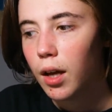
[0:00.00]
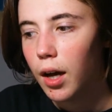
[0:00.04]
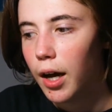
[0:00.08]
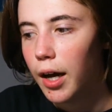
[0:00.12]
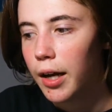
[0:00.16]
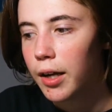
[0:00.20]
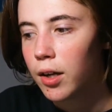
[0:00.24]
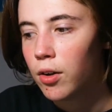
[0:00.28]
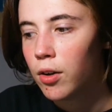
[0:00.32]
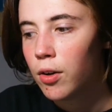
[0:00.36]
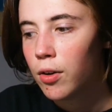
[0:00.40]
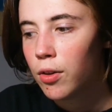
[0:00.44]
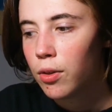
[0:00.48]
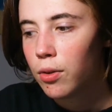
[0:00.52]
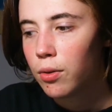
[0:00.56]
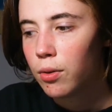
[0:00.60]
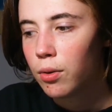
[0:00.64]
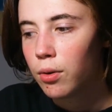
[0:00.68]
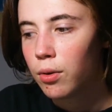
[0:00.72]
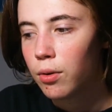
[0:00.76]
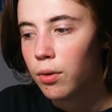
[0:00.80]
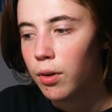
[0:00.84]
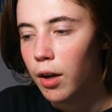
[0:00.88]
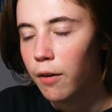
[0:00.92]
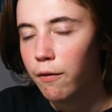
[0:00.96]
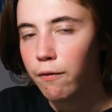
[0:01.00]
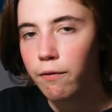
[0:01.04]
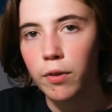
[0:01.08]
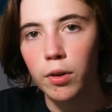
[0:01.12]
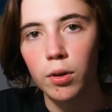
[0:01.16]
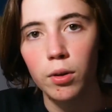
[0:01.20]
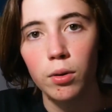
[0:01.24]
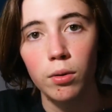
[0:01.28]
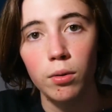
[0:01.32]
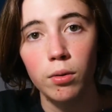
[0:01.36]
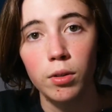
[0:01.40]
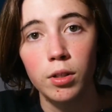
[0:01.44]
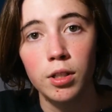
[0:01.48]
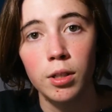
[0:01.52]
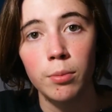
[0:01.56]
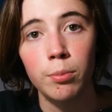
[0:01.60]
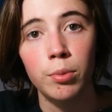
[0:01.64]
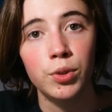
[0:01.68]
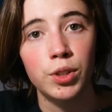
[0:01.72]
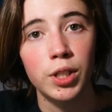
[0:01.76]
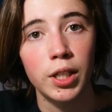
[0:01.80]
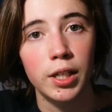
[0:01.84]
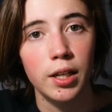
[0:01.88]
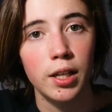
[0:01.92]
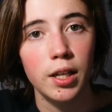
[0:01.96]
I go through a few
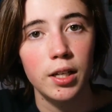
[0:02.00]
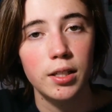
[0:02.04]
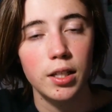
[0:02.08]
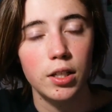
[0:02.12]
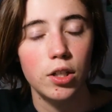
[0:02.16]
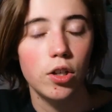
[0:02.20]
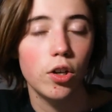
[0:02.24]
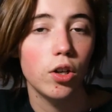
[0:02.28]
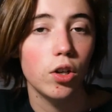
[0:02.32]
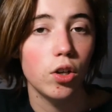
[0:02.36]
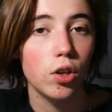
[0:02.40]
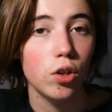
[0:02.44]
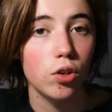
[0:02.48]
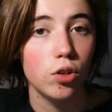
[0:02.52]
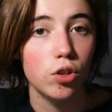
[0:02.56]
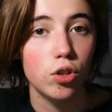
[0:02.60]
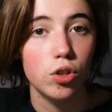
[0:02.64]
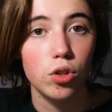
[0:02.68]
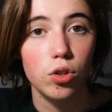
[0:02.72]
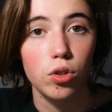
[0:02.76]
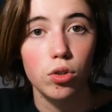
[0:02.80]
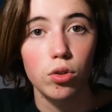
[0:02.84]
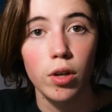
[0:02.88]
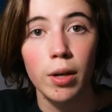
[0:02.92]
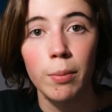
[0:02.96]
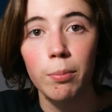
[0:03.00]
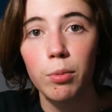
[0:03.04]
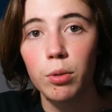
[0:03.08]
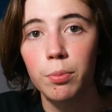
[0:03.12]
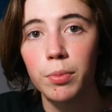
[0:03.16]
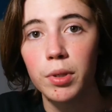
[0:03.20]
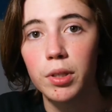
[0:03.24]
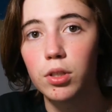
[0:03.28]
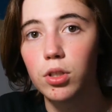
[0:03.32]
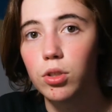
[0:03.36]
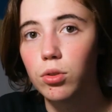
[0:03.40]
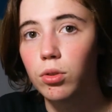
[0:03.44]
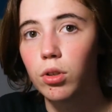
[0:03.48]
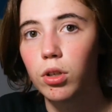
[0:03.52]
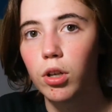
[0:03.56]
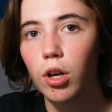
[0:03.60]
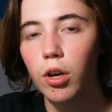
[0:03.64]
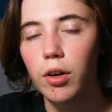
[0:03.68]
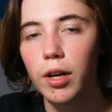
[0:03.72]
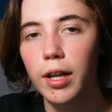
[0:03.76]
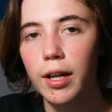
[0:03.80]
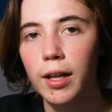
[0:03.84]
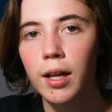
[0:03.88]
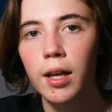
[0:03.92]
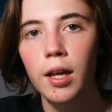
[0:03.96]
simple techniques that you can use to implement dual
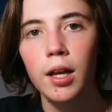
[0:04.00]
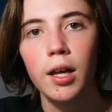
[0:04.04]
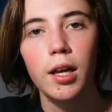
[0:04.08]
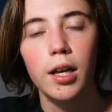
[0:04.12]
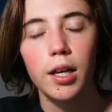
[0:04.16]
coding